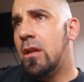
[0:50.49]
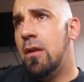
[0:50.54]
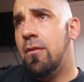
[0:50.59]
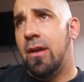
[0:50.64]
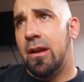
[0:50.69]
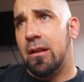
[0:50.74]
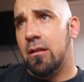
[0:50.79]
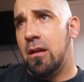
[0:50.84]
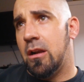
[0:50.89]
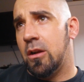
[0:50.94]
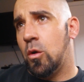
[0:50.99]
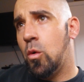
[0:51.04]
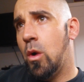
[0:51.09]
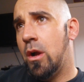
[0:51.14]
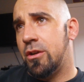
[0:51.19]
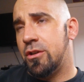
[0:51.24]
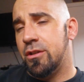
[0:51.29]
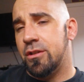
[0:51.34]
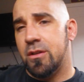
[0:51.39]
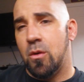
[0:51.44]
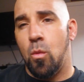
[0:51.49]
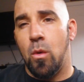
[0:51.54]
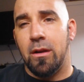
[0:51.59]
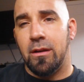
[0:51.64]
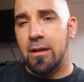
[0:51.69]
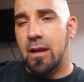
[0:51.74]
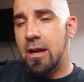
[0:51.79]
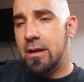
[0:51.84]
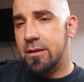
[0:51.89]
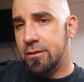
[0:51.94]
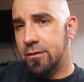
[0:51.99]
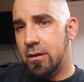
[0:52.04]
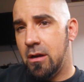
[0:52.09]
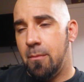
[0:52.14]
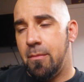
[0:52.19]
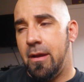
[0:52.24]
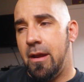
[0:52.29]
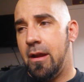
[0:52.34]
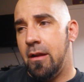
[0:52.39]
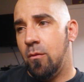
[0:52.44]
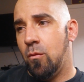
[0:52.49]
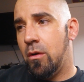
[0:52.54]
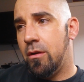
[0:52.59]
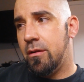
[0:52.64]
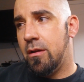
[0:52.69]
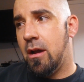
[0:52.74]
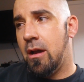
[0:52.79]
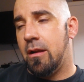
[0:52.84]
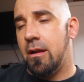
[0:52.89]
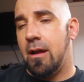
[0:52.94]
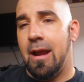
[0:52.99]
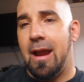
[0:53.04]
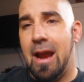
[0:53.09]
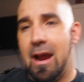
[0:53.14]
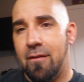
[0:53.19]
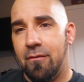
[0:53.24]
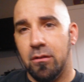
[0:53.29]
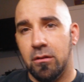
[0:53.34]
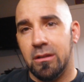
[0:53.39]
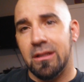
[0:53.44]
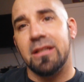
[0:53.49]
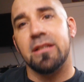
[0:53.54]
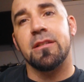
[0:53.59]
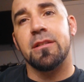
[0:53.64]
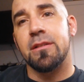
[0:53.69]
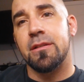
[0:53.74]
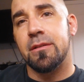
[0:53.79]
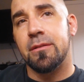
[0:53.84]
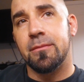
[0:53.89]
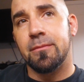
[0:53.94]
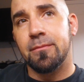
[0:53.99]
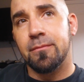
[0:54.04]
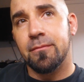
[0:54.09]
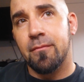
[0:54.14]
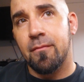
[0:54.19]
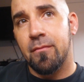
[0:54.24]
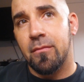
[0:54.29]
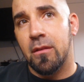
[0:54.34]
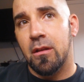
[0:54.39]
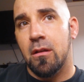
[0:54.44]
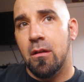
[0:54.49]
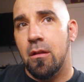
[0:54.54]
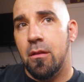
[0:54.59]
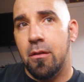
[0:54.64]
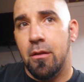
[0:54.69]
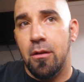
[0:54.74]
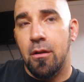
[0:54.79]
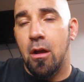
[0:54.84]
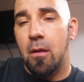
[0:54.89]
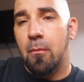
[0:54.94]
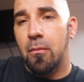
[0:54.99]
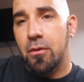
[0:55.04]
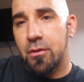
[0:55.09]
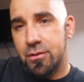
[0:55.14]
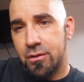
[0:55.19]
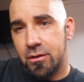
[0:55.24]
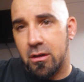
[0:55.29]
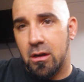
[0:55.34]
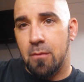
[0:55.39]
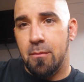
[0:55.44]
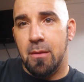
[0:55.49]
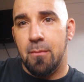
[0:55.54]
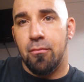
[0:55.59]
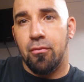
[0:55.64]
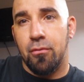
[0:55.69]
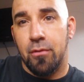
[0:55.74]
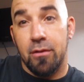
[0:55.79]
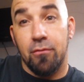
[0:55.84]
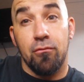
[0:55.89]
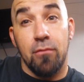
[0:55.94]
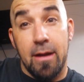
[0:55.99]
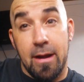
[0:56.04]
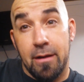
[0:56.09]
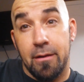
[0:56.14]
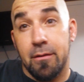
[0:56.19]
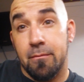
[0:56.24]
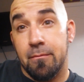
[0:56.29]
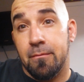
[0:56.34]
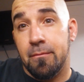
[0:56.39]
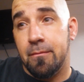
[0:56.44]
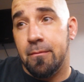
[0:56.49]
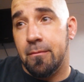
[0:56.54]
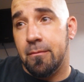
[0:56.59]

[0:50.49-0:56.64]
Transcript: I've had a lot of questions on when guys are going to pay and whatnot. I have the list. The numbers are going to be pretty random.